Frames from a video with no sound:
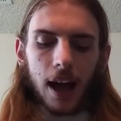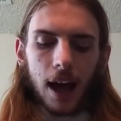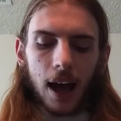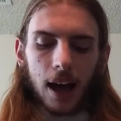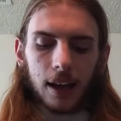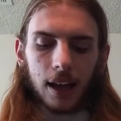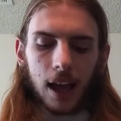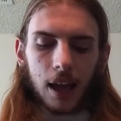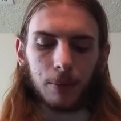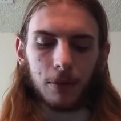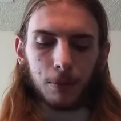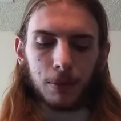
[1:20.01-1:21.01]
I
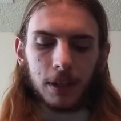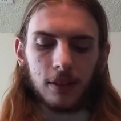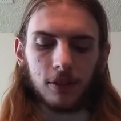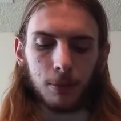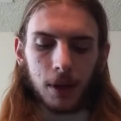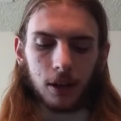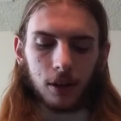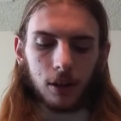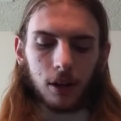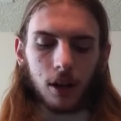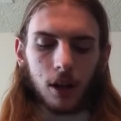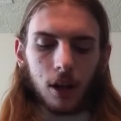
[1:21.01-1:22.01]
am the peacemaker,